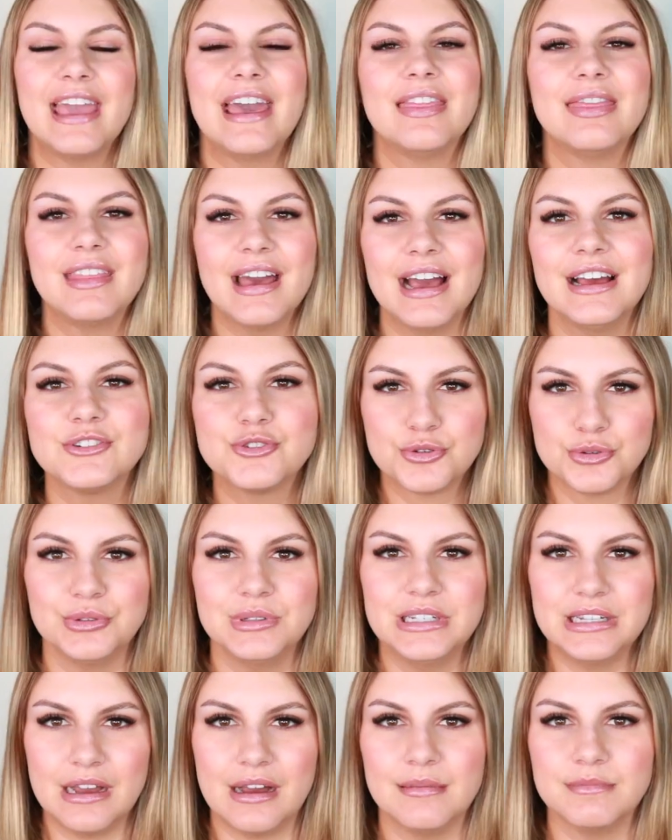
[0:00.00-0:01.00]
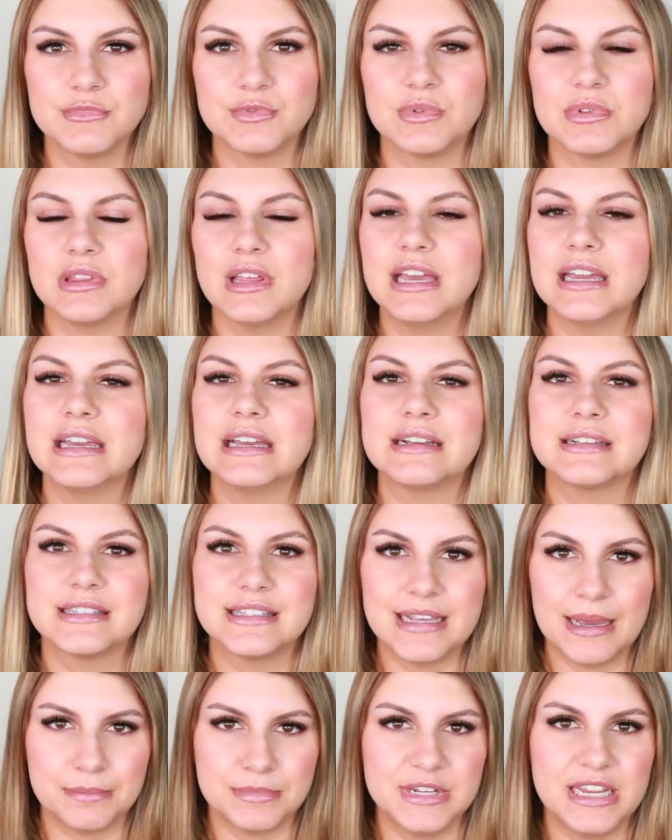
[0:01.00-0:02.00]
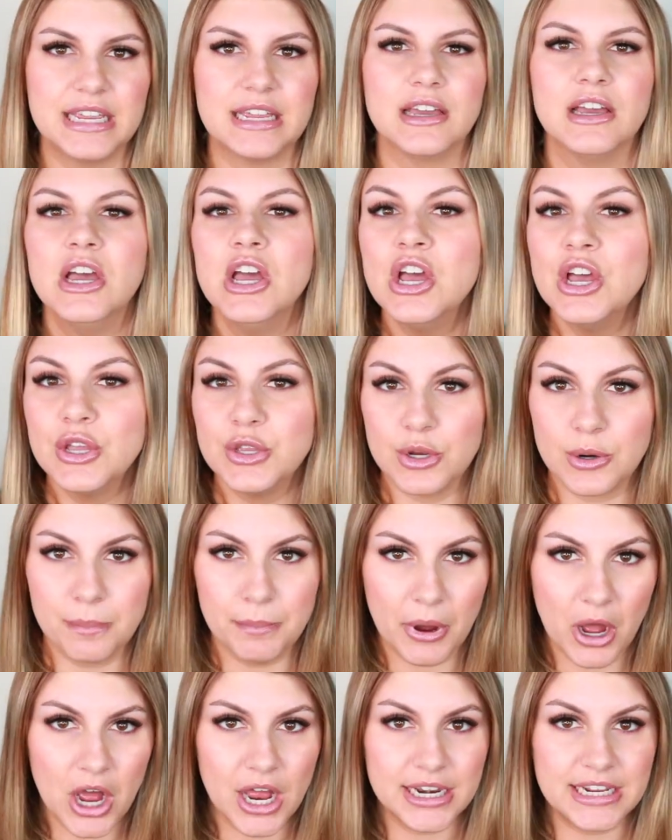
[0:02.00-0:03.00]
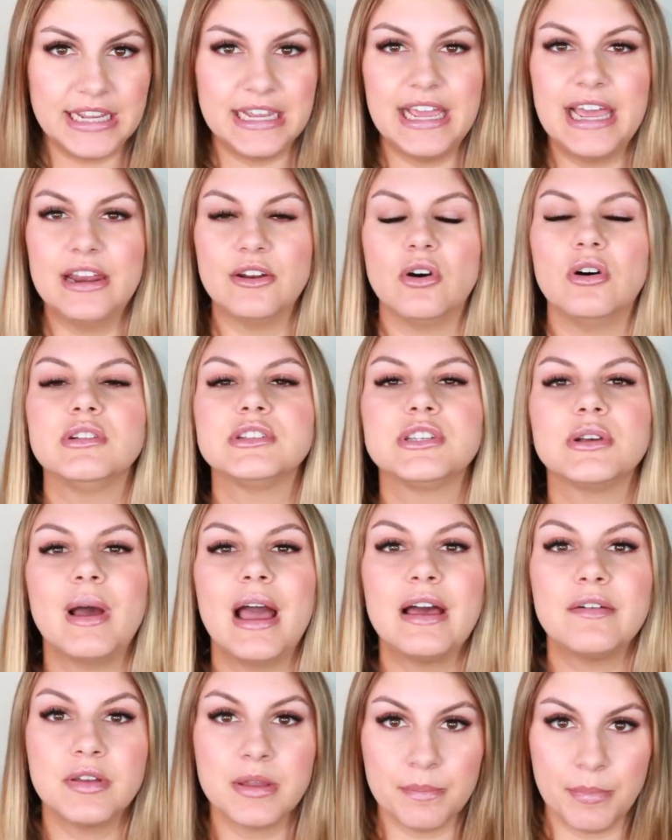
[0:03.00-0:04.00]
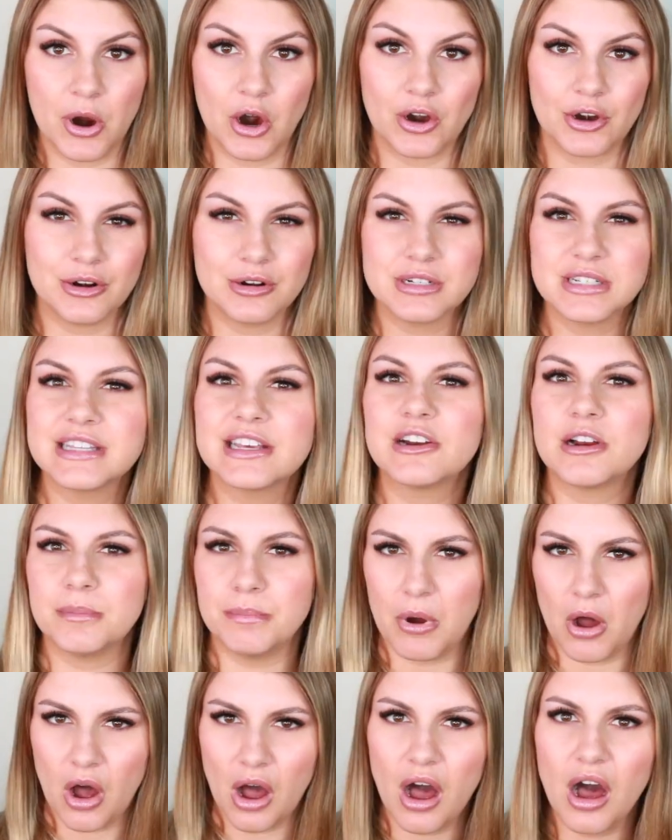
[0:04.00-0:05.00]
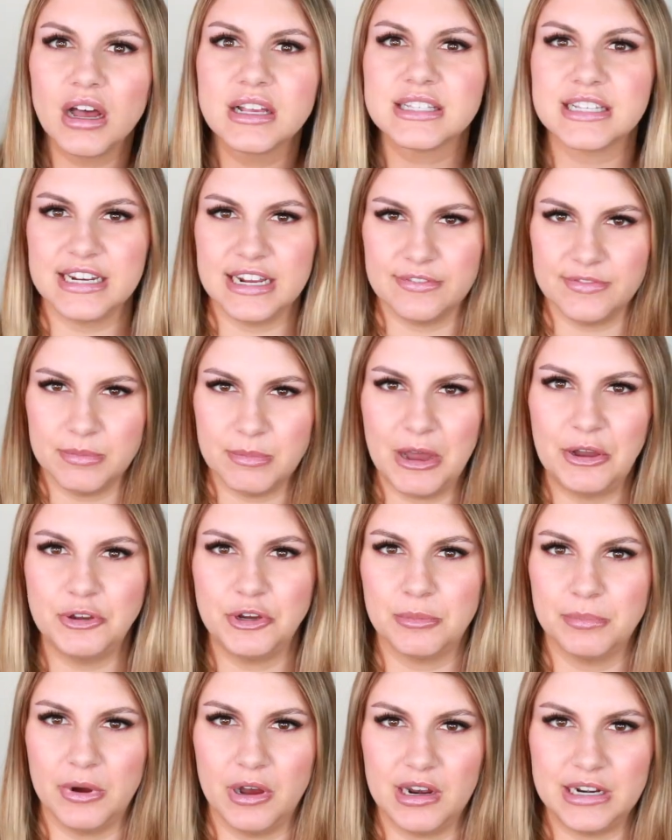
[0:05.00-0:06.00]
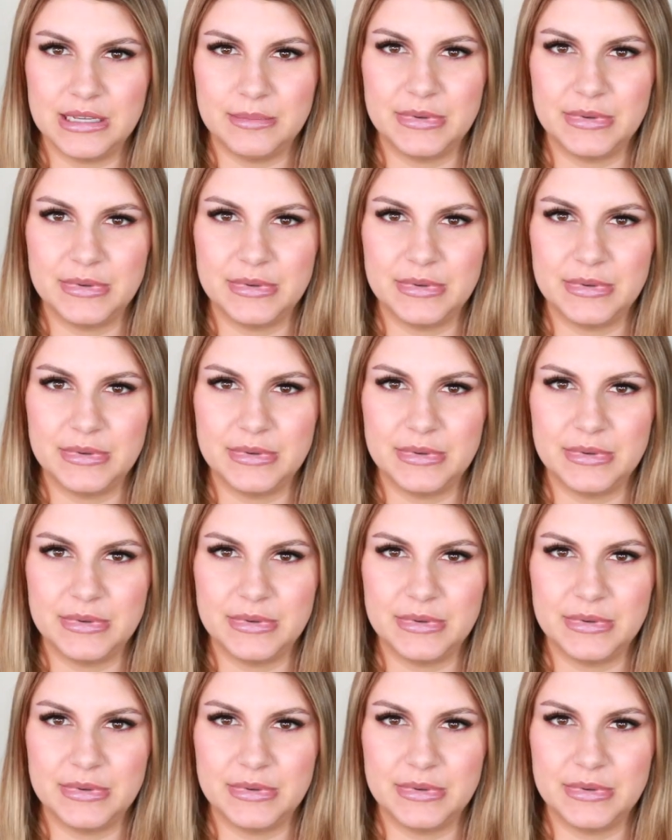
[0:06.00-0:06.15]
And that truly comes with like accepting your body and also having partners that are positive about your body,